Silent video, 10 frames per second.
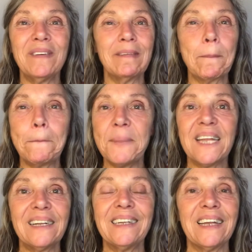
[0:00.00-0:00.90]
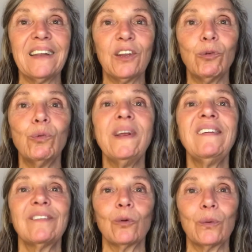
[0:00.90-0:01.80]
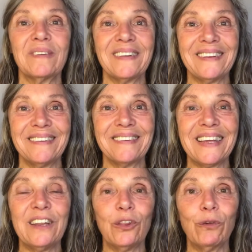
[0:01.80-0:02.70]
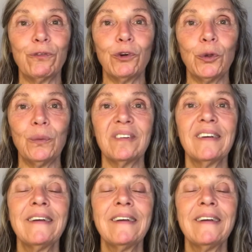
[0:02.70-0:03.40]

It's building the resources in the fruit.